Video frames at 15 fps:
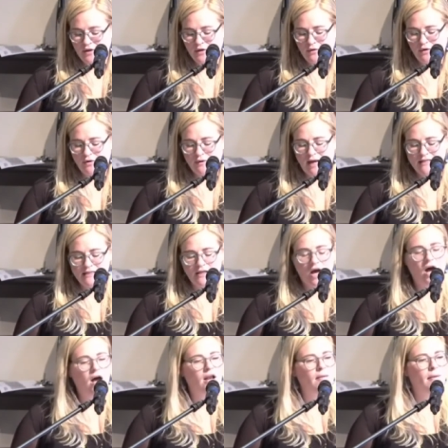you are granted
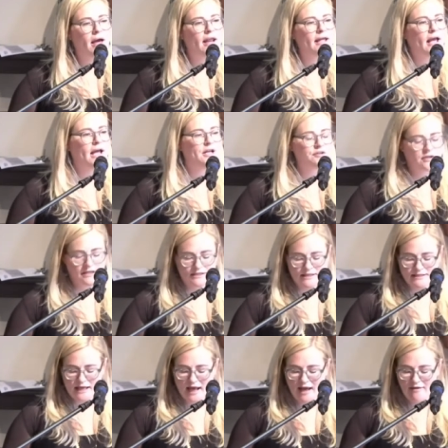automatic entrance
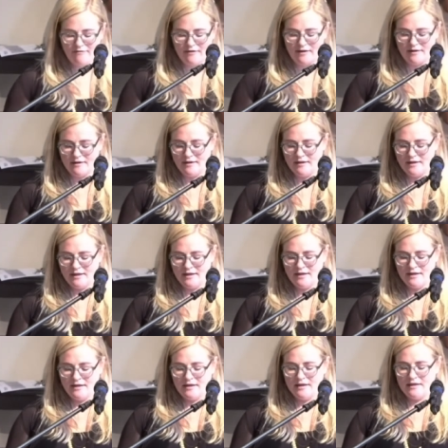into heaven,
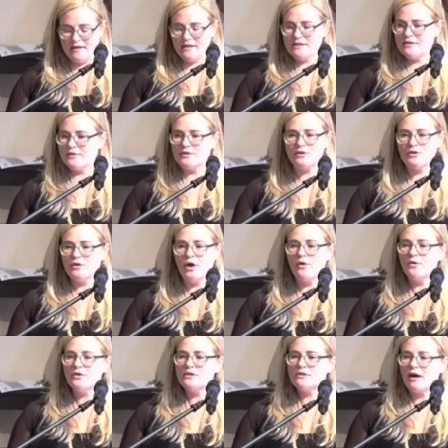as there's
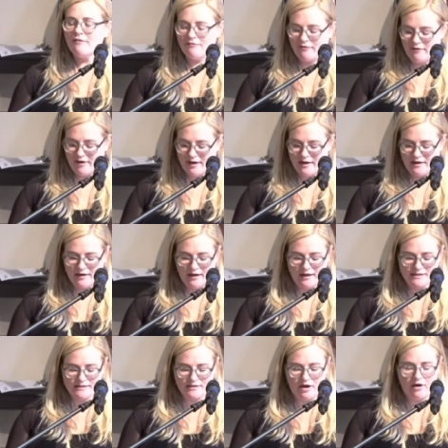no suffering
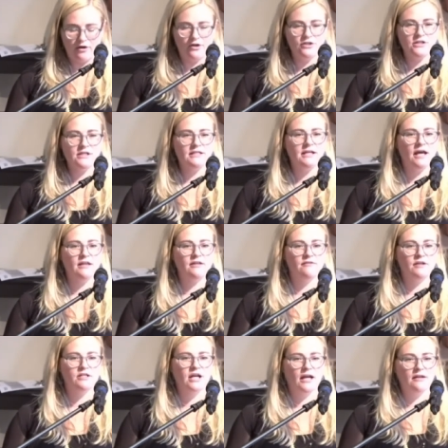as large as the death of
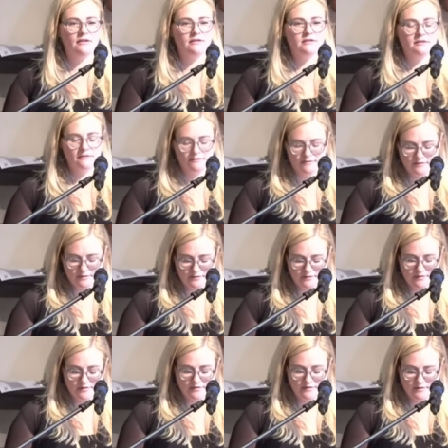a child.
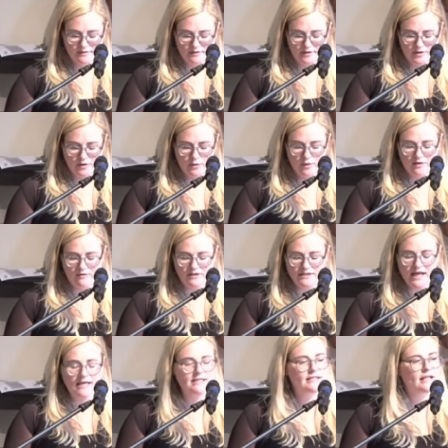Whatever
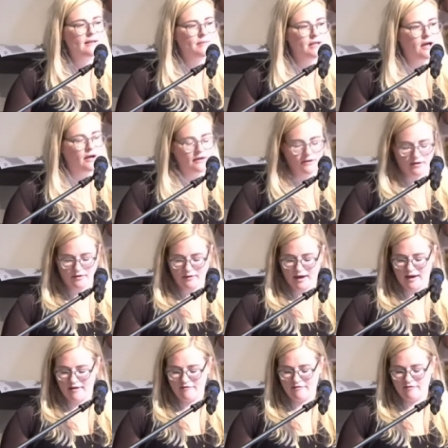tests lay beyond the
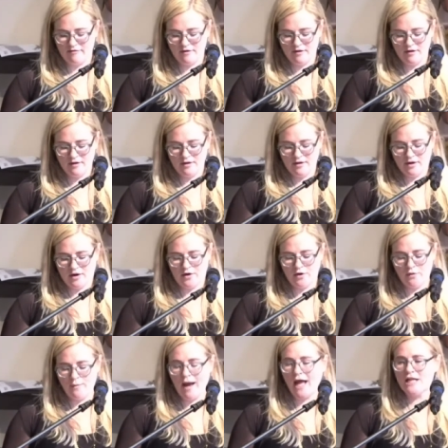grave are
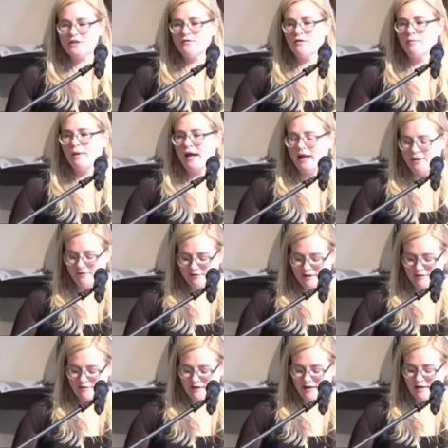no match for the pain of
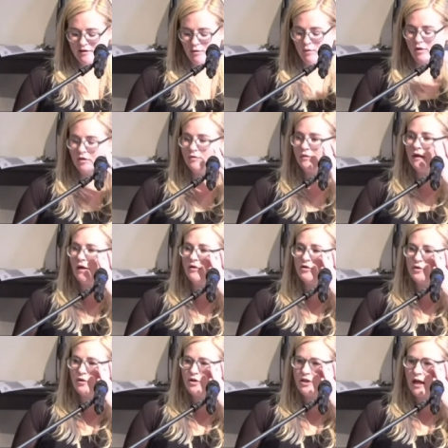living in the world
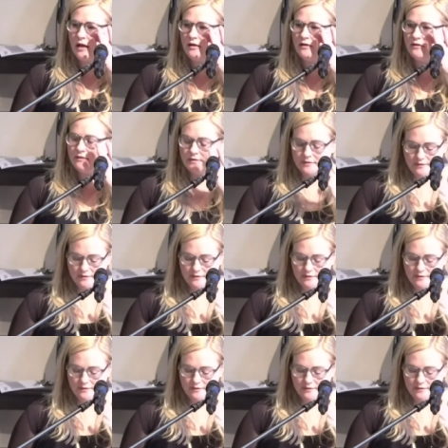without your child.